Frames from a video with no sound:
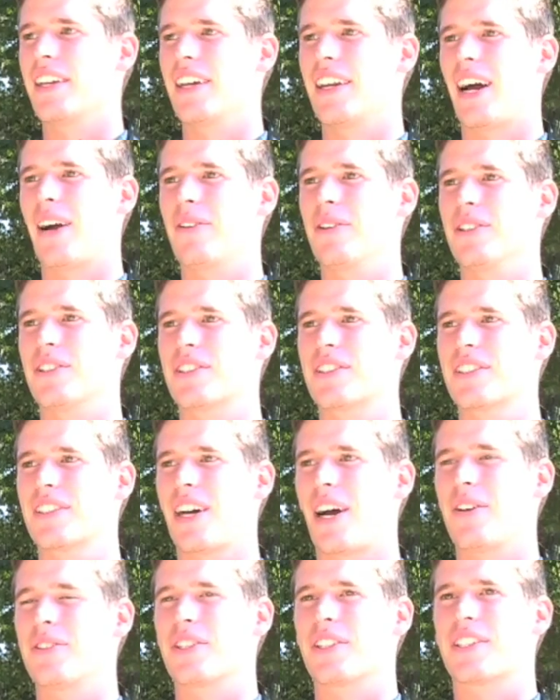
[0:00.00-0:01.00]
it, I was
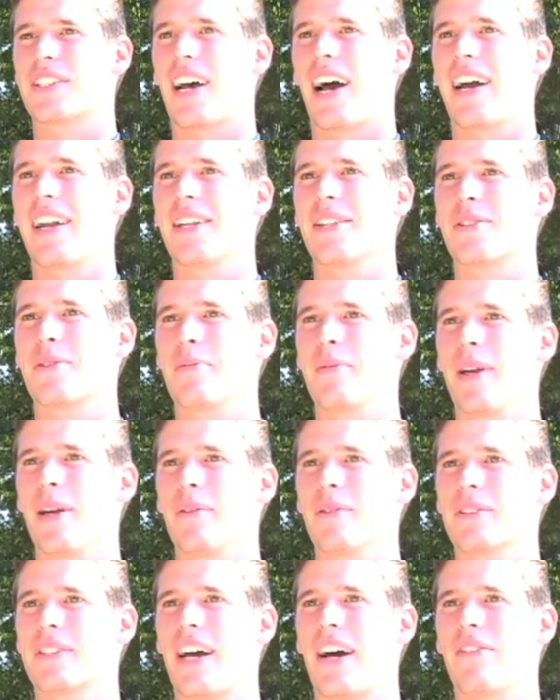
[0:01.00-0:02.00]
I was excited to be
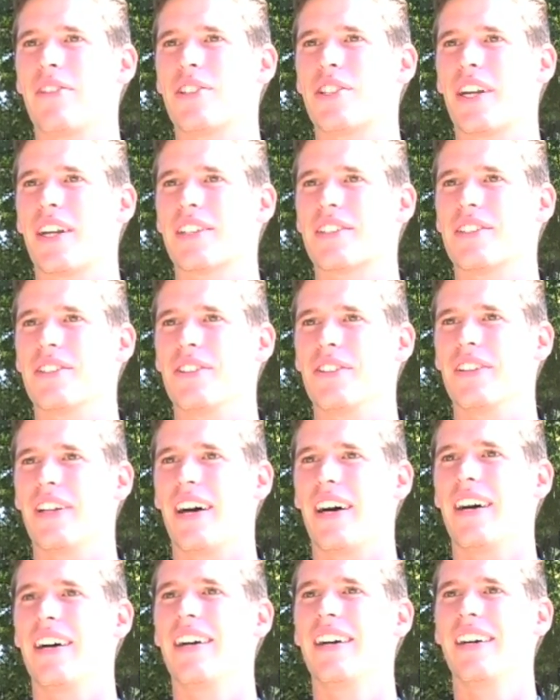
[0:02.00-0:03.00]
able to have a chance to do
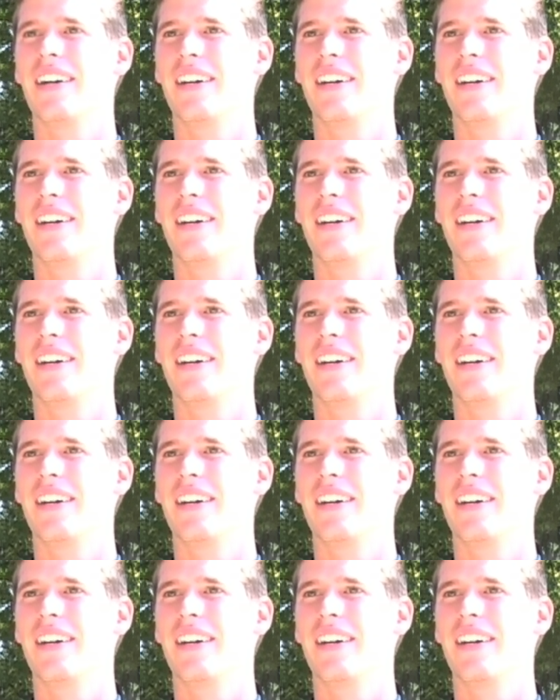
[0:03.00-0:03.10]
that.